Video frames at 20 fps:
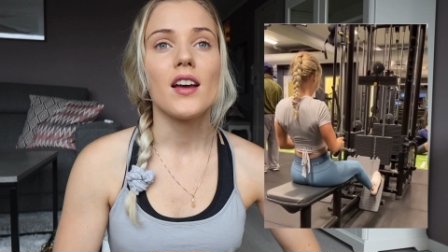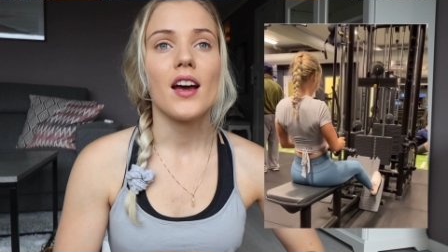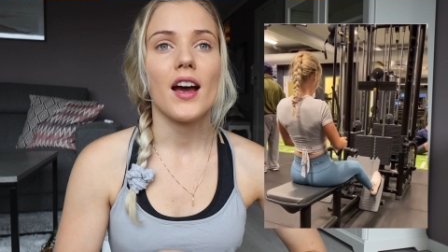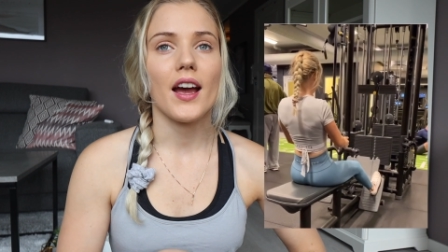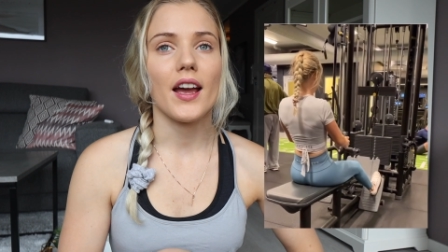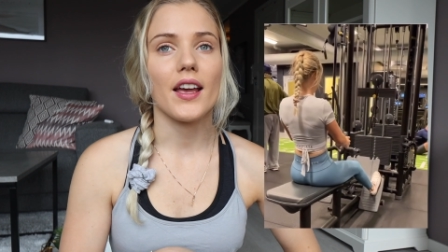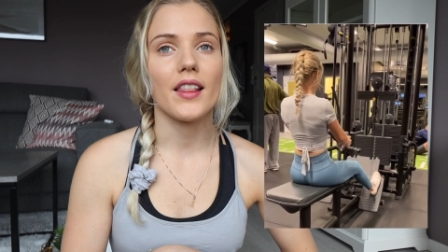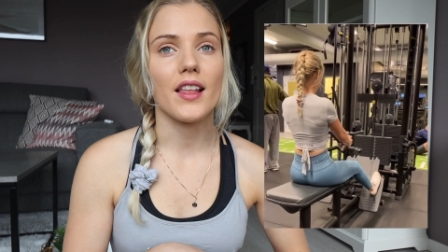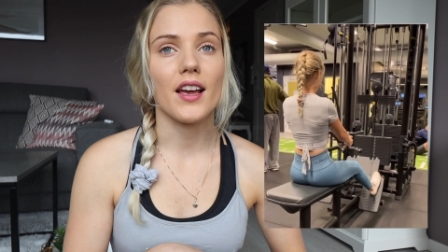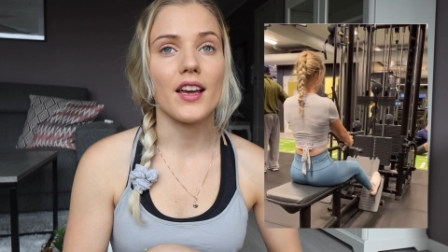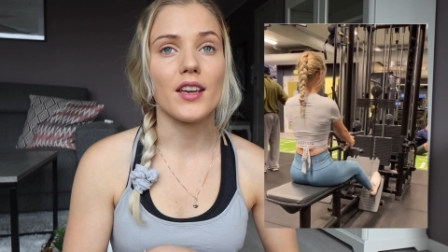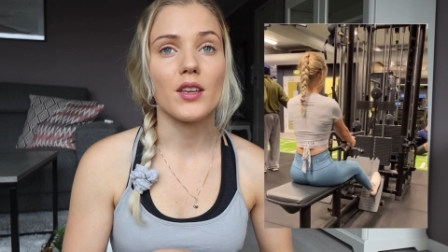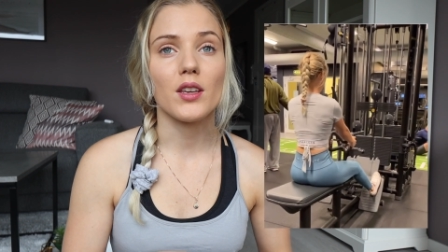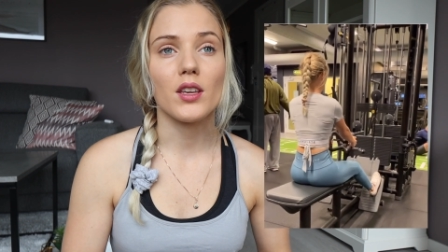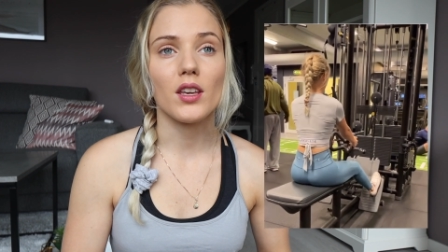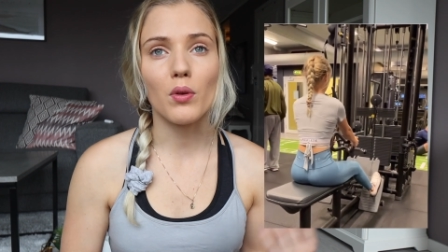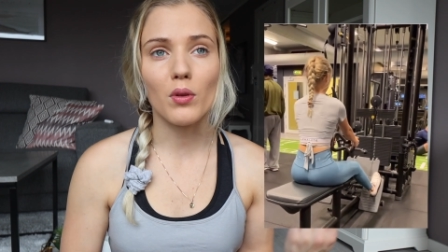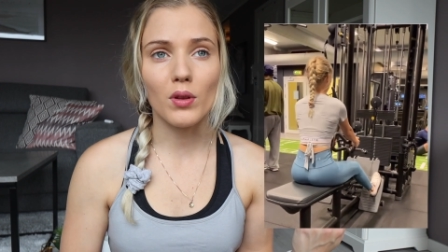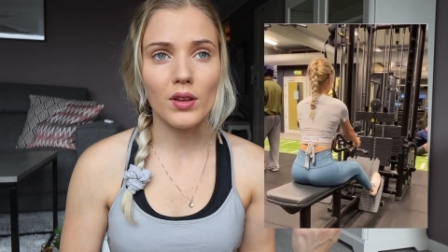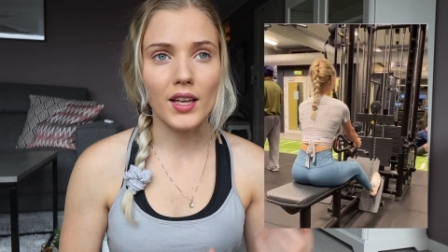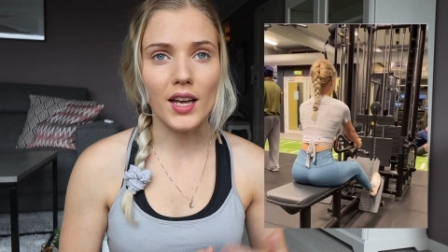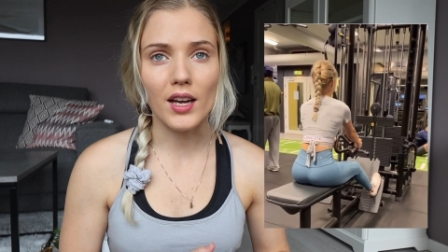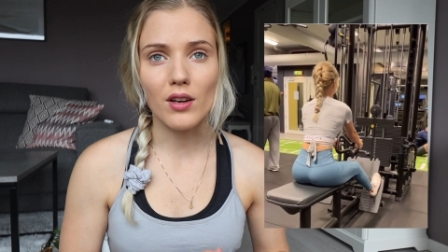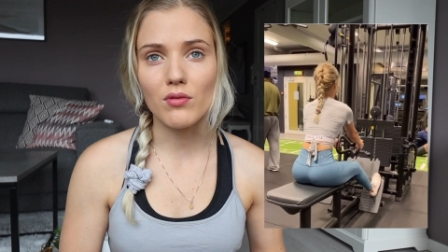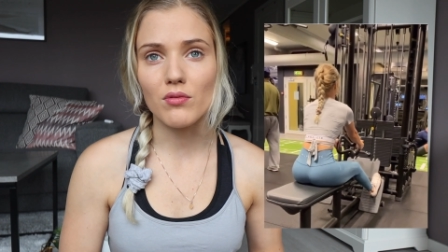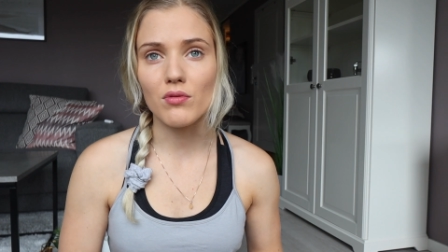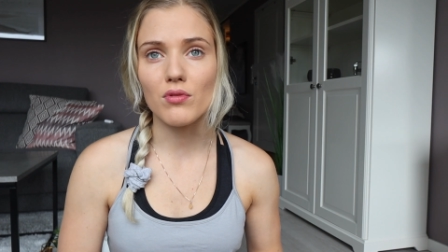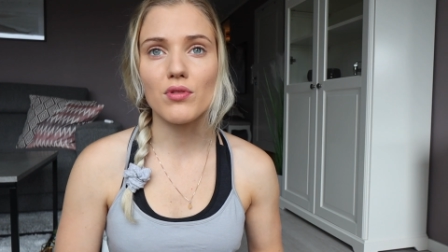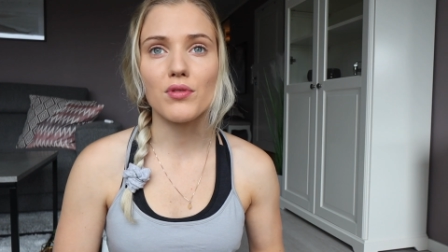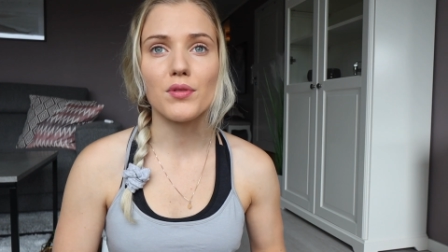I like pull
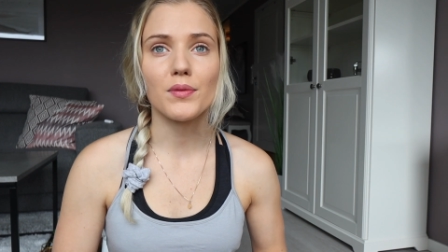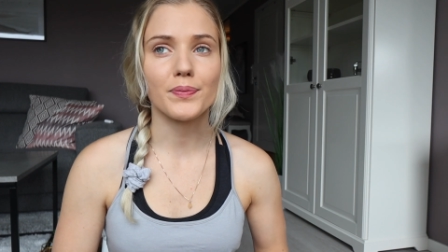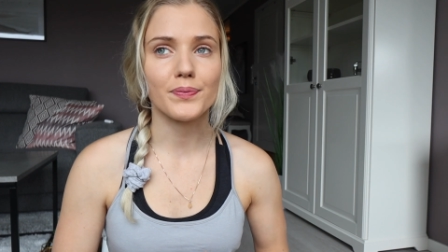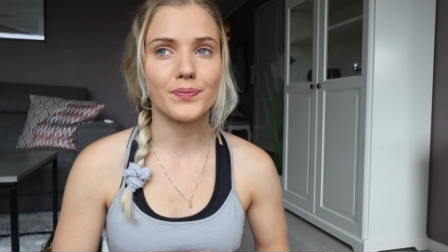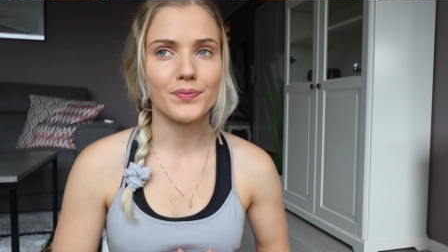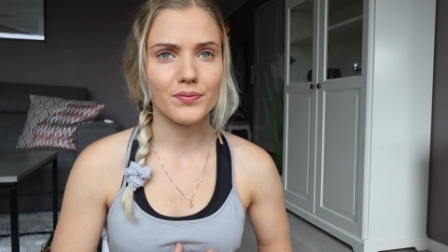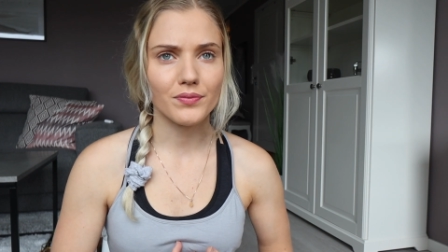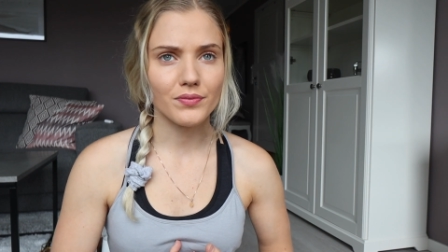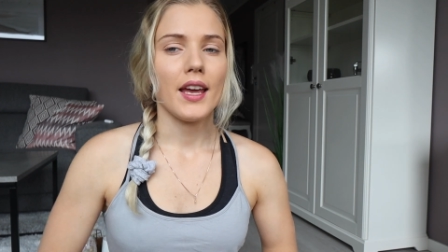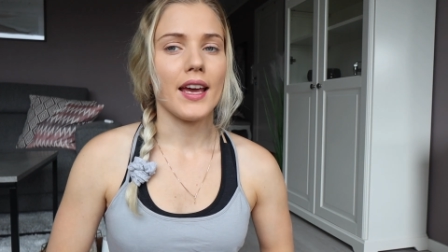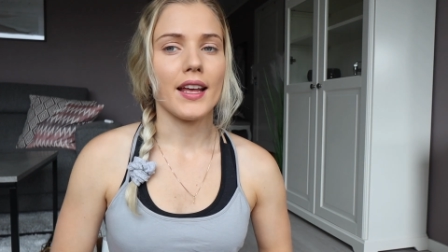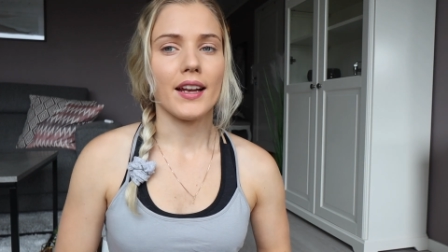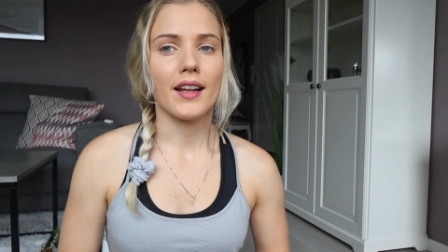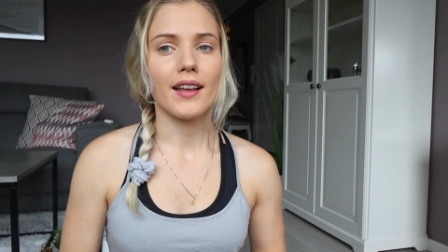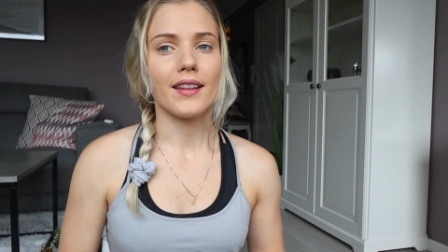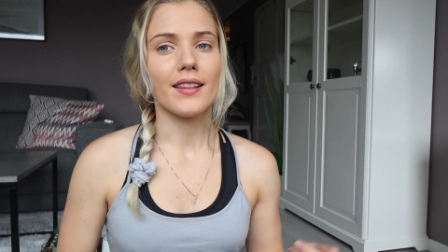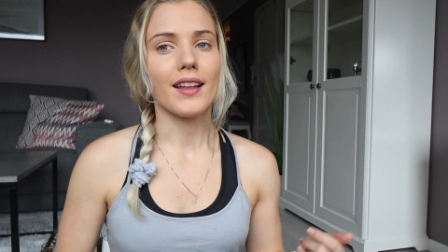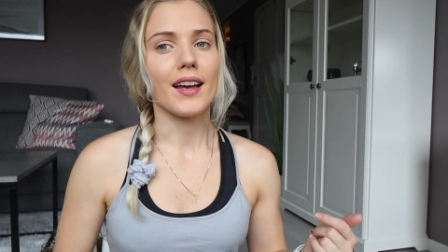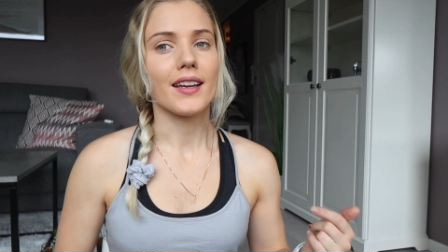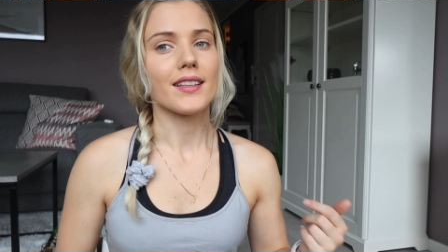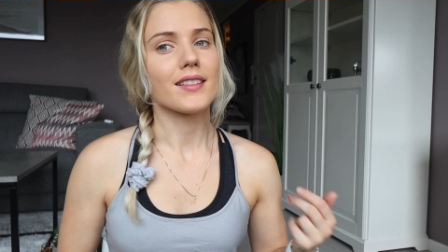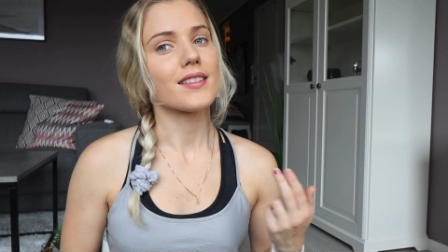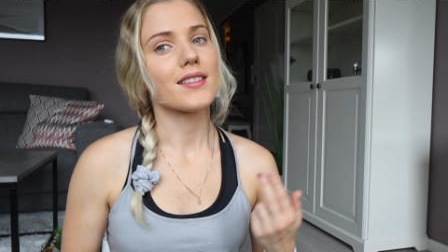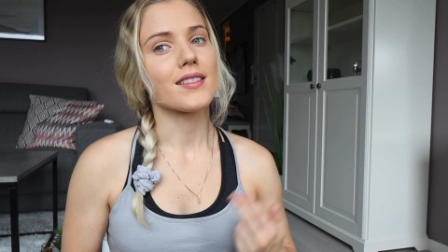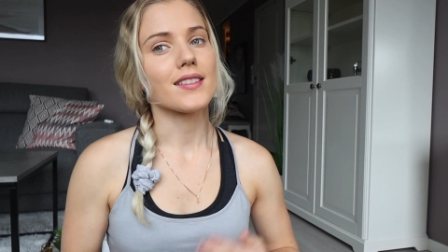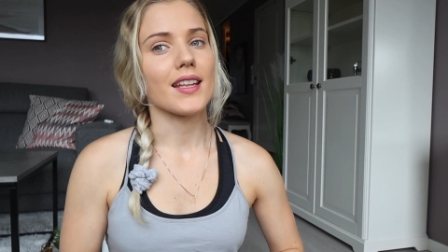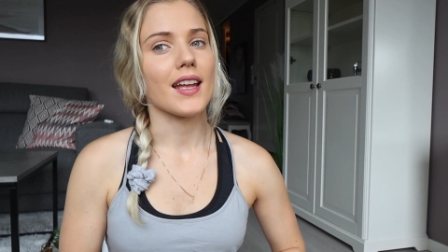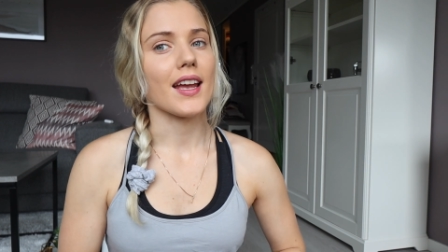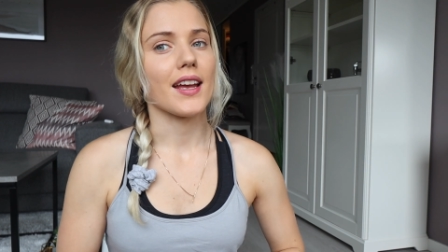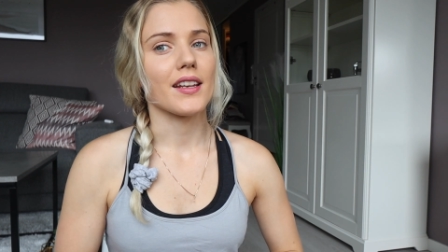downs and I like
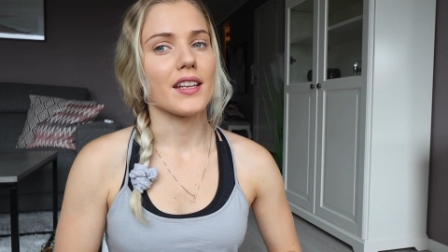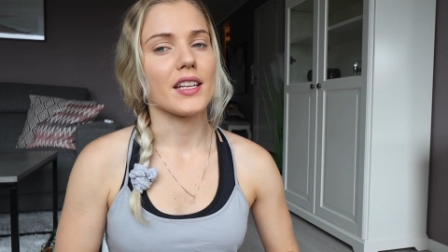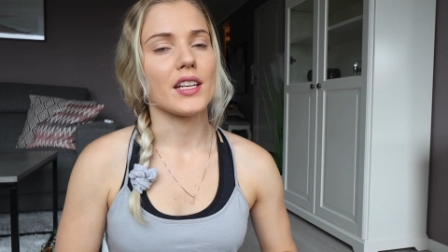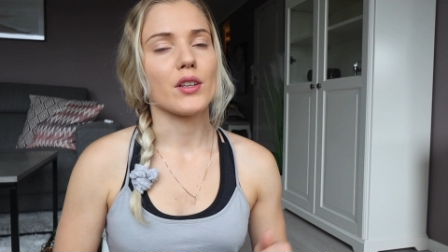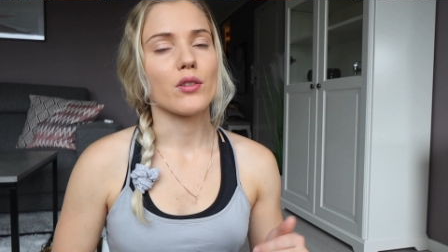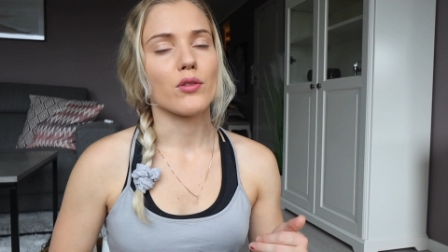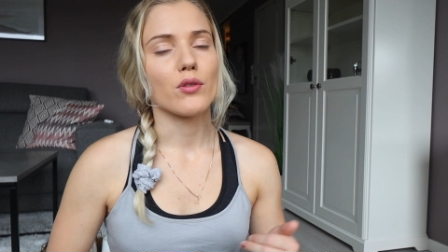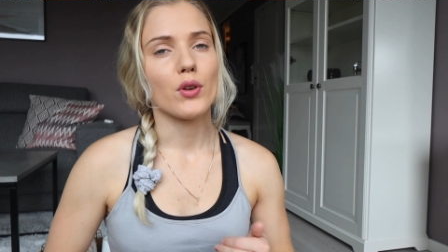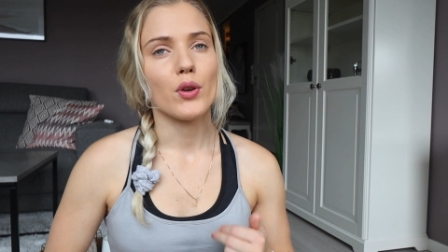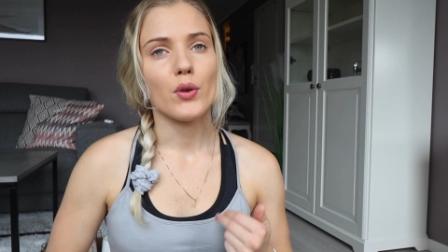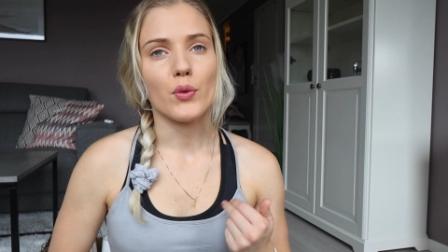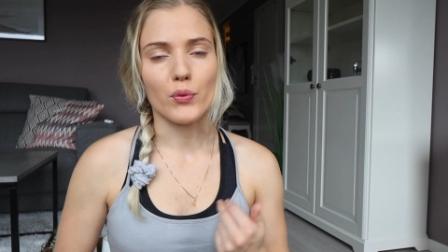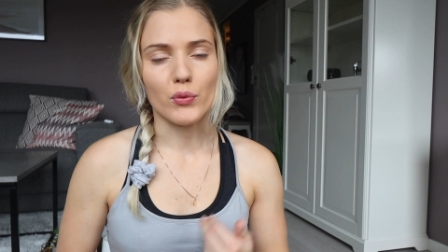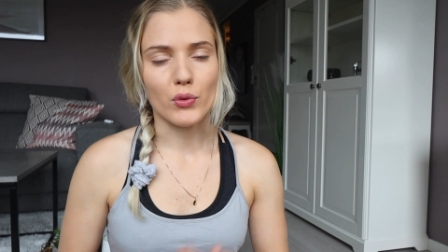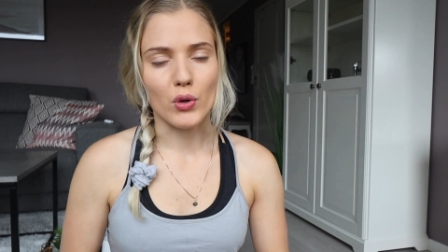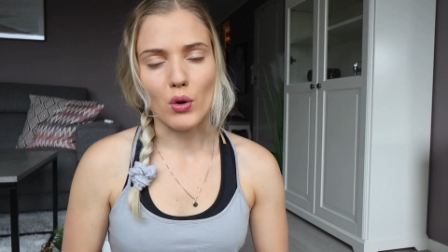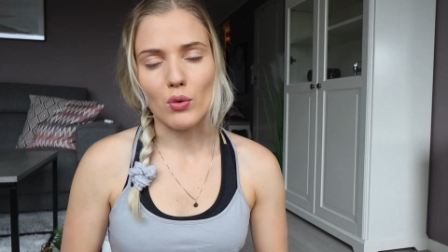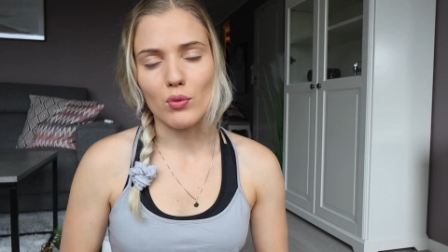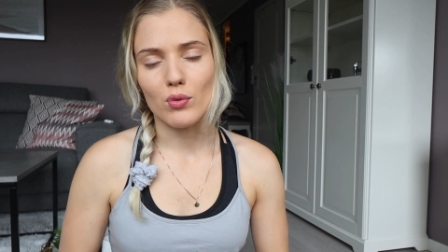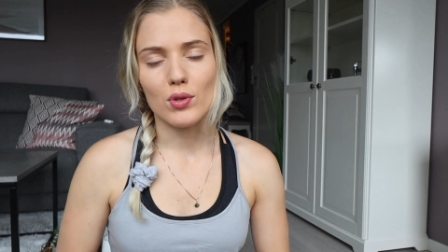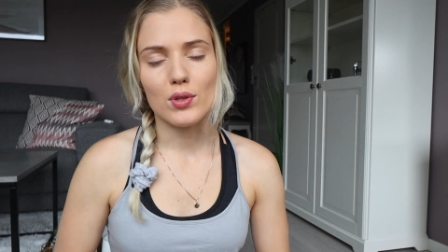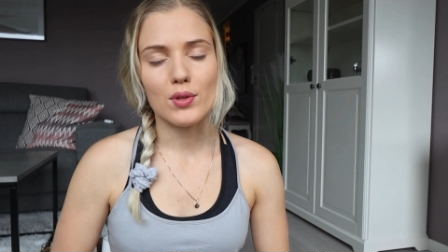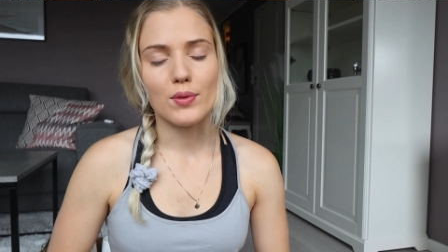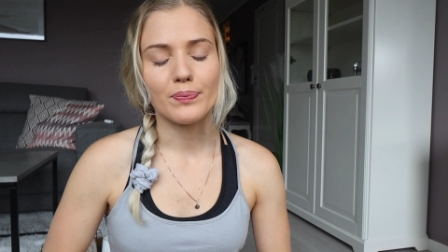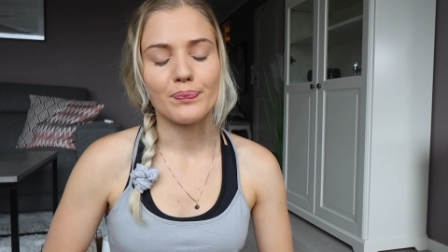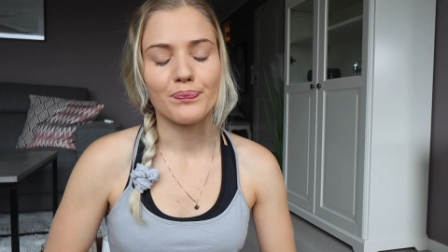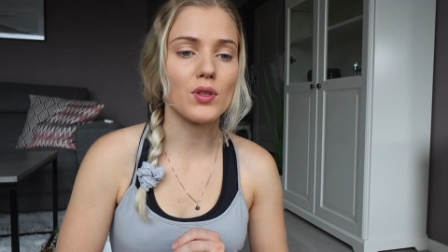standing rows.